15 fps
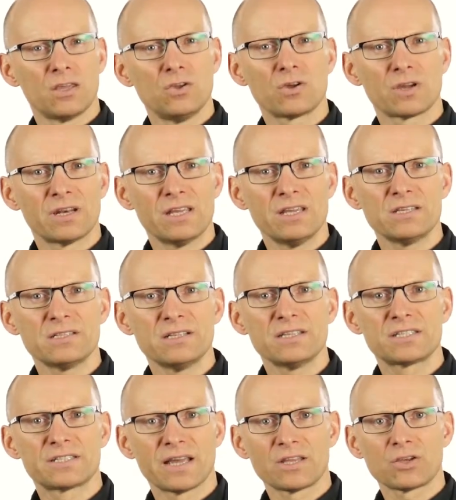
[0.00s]
You can easily
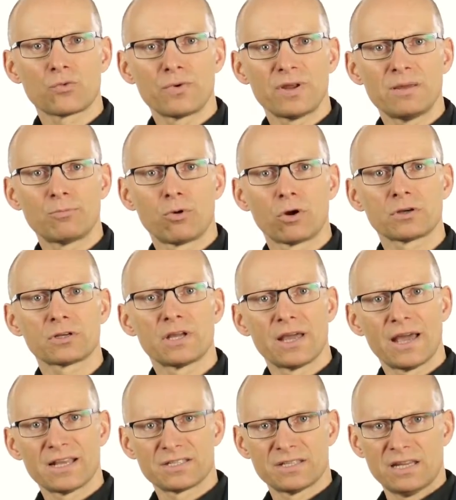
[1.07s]
send the report
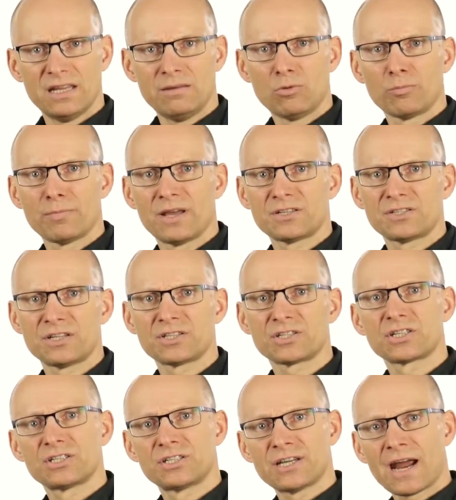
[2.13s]
as an email
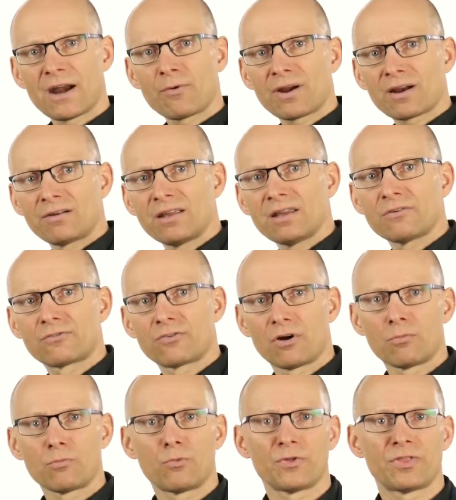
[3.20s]
message directly
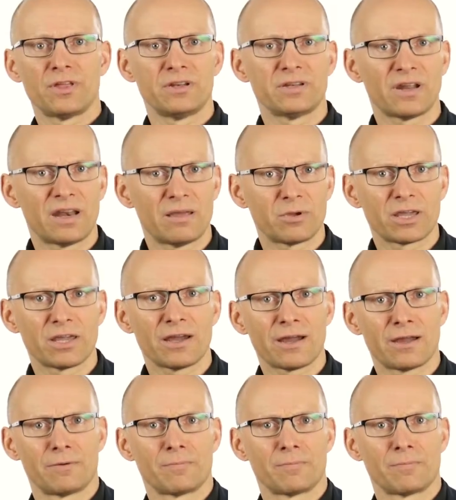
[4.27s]
from within Dynamic AI.